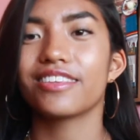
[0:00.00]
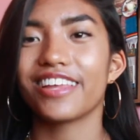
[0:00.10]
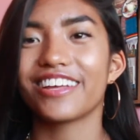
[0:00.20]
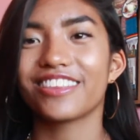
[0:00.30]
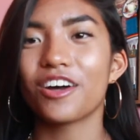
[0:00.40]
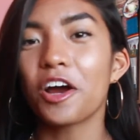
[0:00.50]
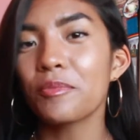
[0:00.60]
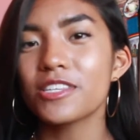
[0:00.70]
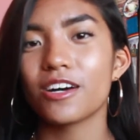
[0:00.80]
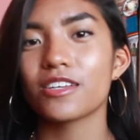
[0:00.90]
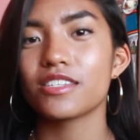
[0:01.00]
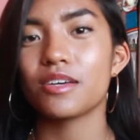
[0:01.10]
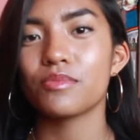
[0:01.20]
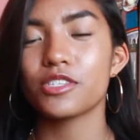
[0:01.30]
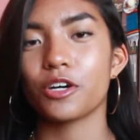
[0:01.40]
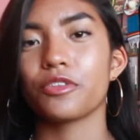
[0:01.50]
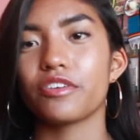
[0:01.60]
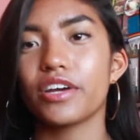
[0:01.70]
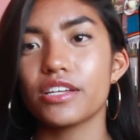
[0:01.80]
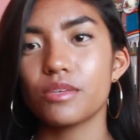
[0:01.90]
like the army's awesome, so they're
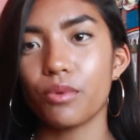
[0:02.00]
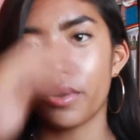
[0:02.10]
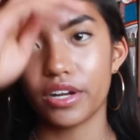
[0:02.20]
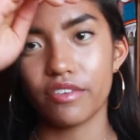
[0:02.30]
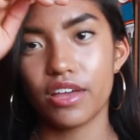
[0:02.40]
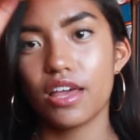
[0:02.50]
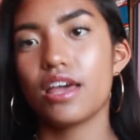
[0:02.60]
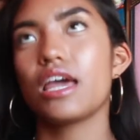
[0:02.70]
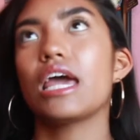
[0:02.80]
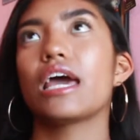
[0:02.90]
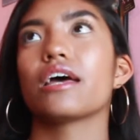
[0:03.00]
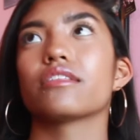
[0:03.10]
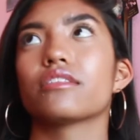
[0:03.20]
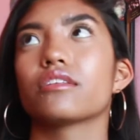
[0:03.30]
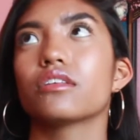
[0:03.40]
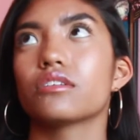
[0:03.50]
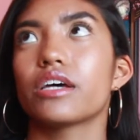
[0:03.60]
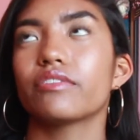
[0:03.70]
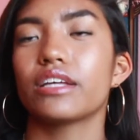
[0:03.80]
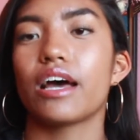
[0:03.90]
very supportive, and they'll
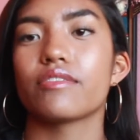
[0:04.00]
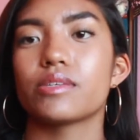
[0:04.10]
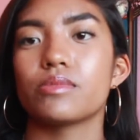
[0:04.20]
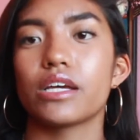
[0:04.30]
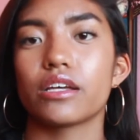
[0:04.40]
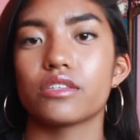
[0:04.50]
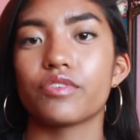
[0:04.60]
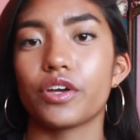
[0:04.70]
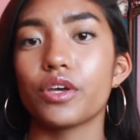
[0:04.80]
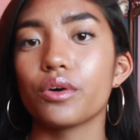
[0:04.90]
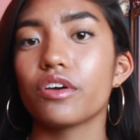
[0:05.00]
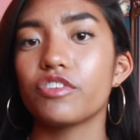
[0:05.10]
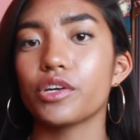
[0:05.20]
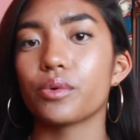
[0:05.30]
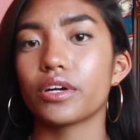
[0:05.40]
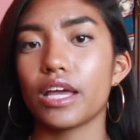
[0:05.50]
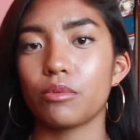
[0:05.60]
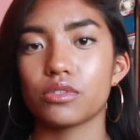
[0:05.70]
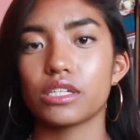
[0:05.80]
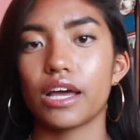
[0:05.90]
definitely have some tickets for you if you weren't
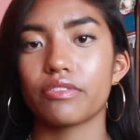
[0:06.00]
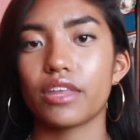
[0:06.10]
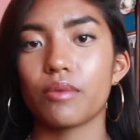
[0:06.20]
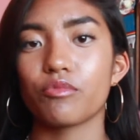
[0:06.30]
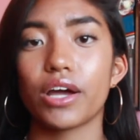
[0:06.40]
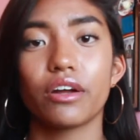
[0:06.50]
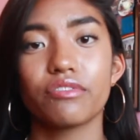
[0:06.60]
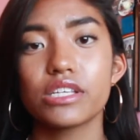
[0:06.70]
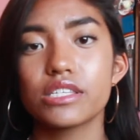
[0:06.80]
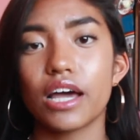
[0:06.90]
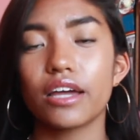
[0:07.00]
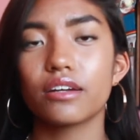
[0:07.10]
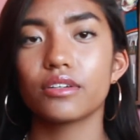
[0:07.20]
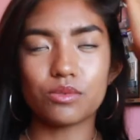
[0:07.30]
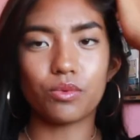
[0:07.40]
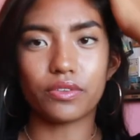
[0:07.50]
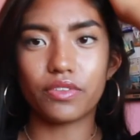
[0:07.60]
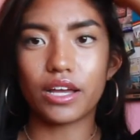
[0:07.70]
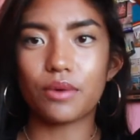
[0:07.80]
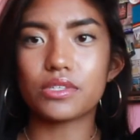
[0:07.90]
able to get them right off the site. One
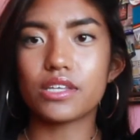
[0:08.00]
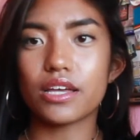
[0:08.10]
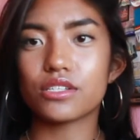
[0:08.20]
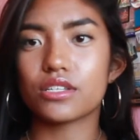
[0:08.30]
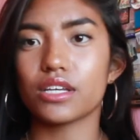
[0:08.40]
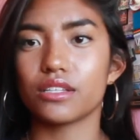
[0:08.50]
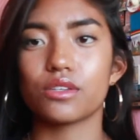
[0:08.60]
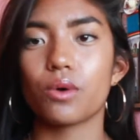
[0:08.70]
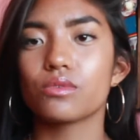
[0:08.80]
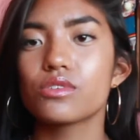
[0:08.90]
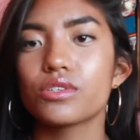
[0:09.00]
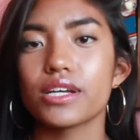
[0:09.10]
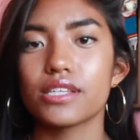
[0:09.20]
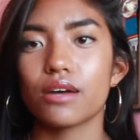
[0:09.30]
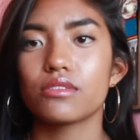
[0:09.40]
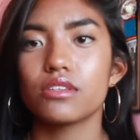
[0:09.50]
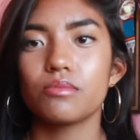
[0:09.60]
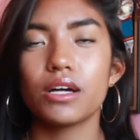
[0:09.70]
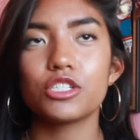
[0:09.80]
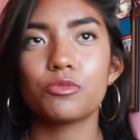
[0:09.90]
thing I would say is just like don't stress out too
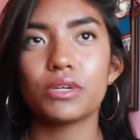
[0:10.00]
much,